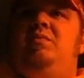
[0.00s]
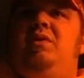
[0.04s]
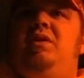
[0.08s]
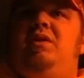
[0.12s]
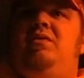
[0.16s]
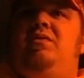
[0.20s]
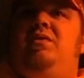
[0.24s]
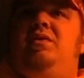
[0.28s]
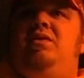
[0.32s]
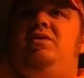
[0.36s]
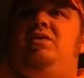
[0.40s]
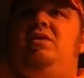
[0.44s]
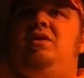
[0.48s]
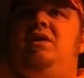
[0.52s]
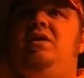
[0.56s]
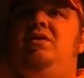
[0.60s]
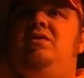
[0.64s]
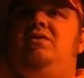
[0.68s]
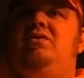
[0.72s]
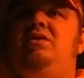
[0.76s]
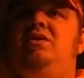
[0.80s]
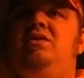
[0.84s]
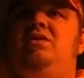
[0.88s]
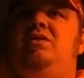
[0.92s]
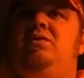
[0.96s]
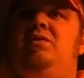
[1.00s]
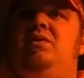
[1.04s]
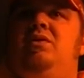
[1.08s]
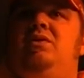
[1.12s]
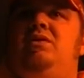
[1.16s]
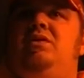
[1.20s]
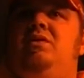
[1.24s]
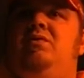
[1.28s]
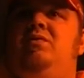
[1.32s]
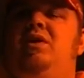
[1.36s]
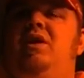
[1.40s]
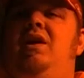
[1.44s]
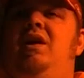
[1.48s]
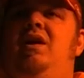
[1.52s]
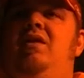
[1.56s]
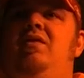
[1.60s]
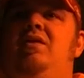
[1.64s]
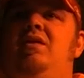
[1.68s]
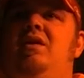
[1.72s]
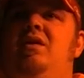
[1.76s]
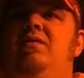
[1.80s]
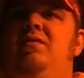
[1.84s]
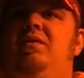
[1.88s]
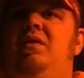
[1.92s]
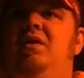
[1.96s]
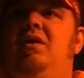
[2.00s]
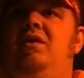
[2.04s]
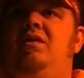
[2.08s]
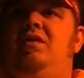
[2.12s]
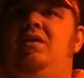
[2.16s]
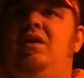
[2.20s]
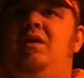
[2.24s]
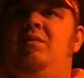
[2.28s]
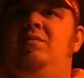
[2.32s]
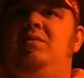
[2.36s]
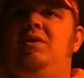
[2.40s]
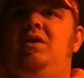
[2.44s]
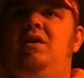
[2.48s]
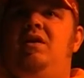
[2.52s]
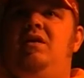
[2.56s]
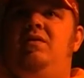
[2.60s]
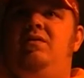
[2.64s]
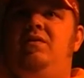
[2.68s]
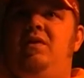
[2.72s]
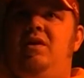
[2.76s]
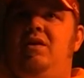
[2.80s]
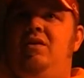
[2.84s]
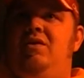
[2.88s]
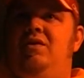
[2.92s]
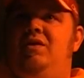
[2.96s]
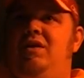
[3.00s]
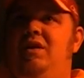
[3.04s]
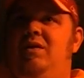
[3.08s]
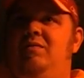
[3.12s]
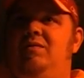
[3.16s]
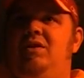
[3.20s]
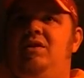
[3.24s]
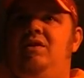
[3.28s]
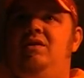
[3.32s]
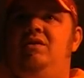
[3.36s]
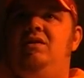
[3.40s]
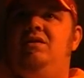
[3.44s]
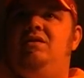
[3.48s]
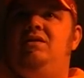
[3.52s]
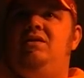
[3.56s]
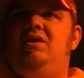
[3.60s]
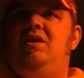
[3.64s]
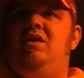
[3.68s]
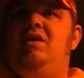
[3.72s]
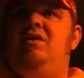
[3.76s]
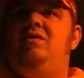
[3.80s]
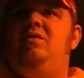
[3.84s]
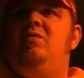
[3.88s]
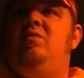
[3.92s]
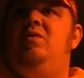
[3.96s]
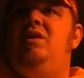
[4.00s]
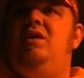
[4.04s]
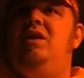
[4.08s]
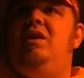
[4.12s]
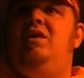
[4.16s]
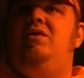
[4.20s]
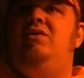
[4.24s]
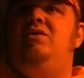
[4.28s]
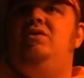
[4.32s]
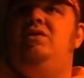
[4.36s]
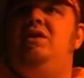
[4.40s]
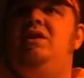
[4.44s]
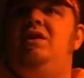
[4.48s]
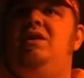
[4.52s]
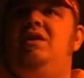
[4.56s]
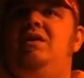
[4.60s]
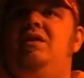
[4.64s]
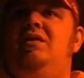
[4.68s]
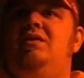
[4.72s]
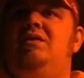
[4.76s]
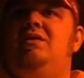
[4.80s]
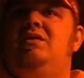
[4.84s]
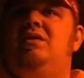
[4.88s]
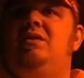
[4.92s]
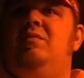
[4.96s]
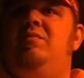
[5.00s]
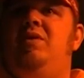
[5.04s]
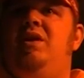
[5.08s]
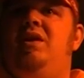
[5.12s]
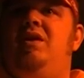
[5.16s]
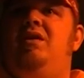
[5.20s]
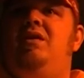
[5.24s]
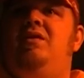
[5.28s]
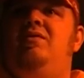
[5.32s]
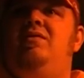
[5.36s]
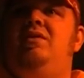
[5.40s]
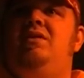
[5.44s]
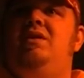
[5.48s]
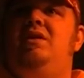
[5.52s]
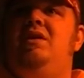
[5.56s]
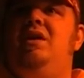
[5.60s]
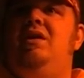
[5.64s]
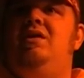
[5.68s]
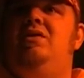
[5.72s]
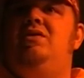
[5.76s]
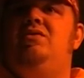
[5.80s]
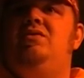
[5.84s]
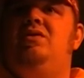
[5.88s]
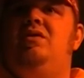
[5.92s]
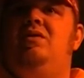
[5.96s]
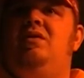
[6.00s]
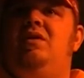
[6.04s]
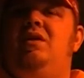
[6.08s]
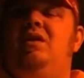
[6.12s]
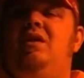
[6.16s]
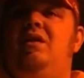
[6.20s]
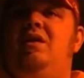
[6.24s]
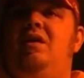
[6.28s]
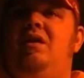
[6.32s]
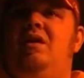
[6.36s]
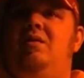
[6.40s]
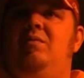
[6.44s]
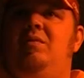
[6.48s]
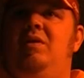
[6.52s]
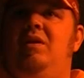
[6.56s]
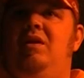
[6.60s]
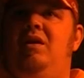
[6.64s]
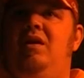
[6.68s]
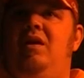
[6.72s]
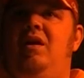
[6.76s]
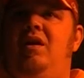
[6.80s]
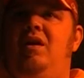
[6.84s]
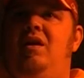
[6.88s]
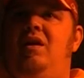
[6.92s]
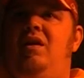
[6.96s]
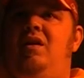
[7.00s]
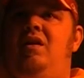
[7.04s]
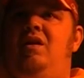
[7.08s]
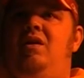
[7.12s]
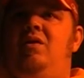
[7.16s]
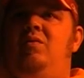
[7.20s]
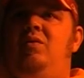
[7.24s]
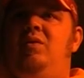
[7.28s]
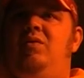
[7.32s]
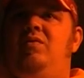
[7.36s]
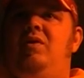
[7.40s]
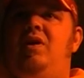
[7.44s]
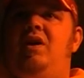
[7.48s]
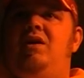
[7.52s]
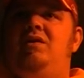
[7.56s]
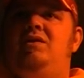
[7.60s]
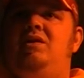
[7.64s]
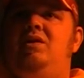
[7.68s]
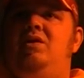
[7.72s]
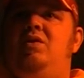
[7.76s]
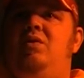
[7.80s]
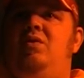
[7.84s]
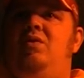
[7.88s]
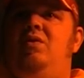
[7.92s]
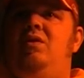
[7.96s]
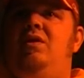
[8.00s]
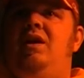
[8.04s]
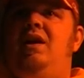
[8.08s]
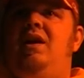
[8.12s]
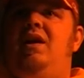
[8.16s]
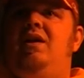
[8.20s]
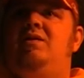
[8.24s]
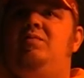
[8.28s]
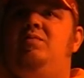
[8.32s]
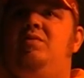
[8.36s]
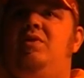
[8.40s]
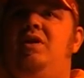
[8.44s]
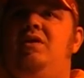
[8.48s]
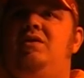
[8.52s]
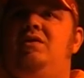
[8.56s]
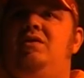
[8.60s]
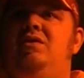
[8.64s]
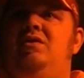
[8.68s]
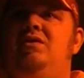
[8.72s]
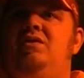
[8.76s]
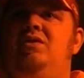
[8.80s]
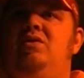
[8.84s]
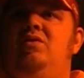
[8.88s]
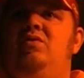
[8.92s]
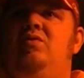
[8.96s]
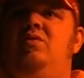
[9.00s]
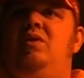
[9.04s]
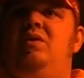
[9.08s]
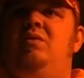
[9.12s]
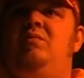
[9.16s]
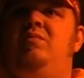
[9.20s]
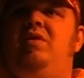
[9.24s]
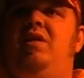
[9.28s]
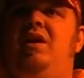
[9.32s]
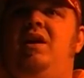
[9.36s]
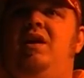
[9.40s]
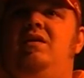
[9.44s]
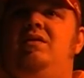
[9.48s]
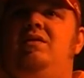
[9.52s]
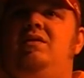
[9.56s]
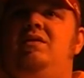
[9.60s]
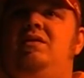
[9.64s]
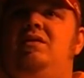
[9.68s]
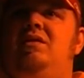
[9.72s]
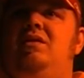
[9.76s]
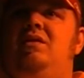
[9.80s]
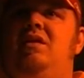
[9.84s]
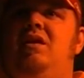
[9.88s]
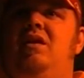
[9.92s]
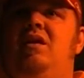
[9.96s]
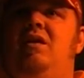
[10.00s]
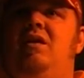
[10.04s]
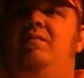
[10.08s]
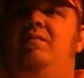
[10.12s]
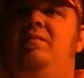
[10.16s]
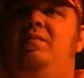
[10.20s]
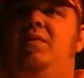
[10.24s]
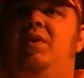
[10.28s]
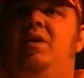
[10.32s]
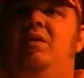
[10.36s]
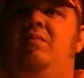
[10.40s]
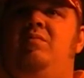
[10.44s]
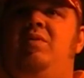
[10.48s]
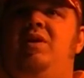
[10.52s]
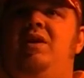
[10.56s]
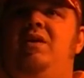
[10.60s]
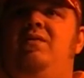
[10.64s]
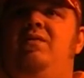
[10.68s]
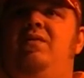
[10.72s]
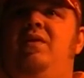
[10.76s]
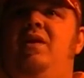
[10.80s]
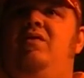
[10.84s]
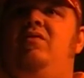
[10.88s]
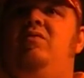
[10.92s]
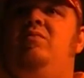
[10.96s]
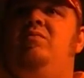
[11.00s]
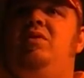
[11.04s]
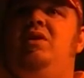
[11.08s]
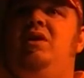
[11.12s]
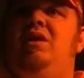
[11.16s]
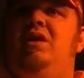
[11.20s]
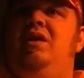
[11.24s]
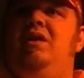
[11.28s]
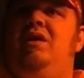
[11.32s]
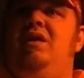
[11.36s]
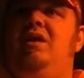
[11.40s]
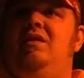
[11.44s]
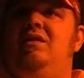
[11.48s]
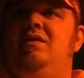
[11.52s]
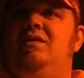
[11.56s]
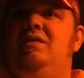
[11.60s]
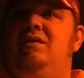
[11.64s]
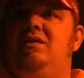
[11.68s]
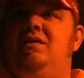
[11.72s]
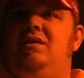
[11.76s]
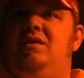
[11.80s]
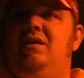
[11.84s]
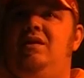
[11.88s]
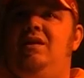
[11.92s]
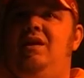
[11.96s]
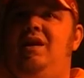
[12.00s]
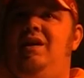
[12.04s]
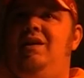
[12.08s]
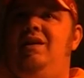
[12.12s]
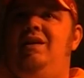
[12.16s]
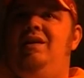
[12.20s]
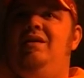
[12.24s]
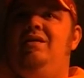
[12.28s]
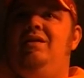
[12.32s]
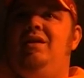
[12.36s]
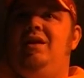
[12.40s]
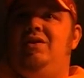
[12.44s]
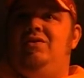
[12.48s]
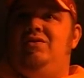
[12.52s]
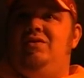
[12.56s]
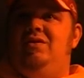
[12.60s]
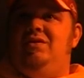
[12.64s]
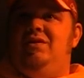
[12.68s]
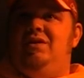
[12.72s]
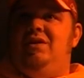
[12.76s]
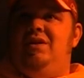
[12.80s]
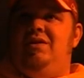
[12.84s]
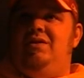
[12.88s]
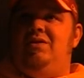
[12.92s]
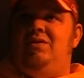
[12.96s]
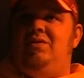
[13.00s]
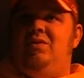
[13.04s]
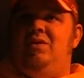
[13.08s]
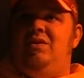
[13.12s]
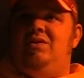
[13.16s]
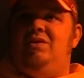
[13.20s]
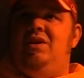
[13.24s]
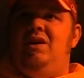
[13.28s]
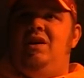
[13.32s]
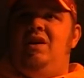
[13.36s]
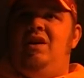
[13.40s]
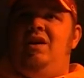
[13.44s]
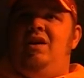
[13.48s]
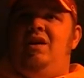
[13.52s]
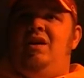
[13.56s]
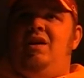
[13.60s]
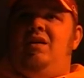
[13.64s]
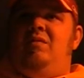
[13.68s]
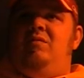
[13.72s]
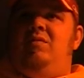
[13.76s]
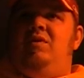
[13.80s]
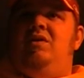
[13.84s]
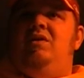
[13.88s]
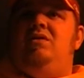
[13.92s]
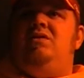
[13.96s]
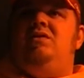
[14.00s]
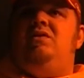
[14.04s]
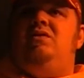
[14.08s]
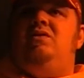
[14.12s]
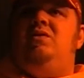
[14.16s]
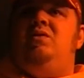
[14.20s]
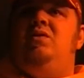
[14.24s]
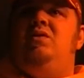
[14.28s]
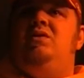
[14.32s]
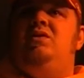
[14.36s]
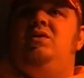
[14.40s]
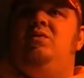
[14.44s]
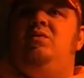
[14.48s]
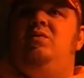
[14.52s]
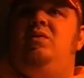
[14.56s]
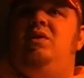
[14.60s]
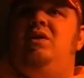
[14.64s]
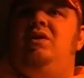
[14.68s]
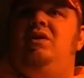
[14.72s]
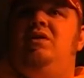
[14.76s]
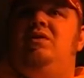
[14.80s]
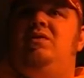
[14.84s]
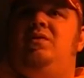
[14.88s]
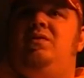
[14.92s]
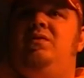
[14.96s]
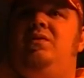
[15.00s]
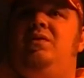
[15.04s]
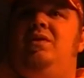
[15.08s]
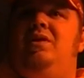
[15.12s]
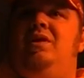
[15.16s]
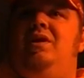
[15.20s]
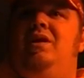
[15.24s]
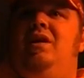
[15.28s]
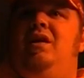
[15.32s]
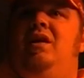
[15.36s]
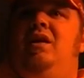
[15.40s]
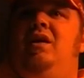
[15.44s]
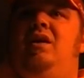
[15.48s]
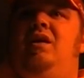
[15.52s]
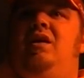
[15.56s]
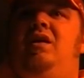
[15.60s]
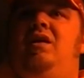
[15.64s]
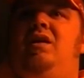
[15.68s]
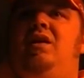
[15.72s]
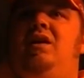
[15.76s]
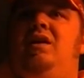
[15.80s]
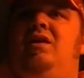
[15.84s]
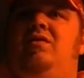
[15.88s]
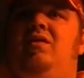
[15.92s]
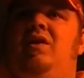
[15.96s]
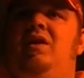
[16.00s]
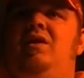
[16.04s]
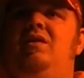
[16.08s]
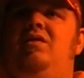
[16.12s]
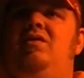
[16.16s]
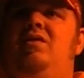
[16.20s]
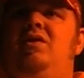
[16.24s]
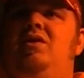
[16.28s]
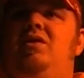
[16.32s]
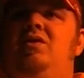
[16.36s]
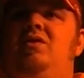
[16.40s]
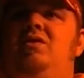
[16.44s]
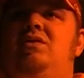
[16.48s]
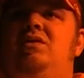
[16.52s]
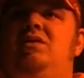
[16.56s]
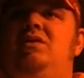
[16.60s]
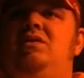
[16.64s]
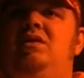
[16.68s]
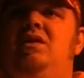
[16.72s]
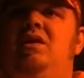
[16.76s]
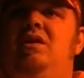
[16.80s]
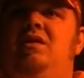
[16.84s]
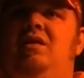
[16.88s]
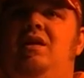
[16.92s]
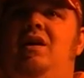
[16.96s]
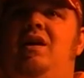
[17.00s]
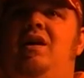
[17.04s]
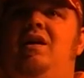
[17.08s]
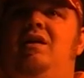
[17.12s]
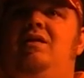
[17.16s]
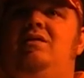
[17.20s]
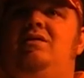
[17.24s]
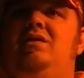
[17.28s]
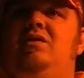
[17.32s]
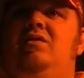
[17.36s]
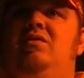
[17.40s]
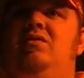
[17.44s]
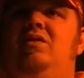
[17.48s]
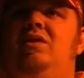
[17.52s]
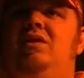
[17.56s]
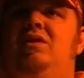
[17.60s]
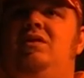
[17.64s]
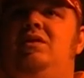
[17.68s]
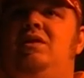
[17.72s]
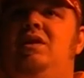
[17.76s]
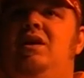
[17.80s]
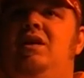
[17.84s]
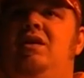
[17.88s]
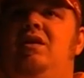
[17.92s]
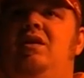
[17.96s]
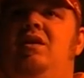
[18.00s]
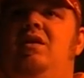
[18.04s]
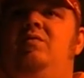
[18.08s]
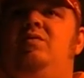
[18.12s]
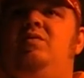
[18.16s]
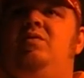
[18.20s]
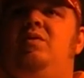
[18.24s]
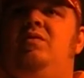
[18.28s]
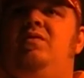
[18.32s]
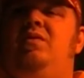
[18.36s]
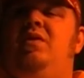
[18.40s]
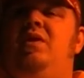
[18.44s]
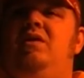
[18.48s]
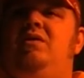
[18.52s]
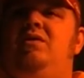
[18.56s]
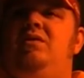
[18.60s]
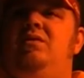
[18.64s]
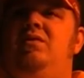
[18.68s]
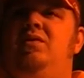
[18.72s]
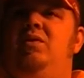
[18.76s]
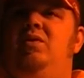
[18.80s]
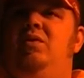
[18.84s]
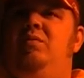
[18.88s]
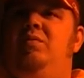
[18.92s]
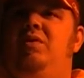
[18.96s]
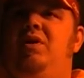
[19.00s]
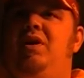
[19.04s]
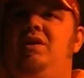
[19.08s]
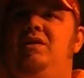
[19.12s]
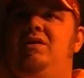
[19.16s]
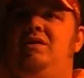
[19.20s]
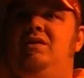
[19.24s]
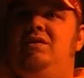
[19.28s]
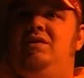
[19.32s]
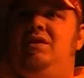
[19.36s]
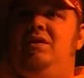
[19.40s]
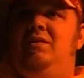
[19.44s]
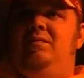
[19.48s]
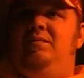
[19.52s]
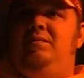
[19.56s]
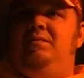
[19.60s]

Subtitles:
beneficial energy source that we have at our fingertips. To start, the wind energy is competitive in today's struggling economy. With rising coal and gas prices, new wind plants compete favorably against any electricity source. Because the source of wind is free, it greatly reduces the reliance and risk that comes with fossil fuel prices.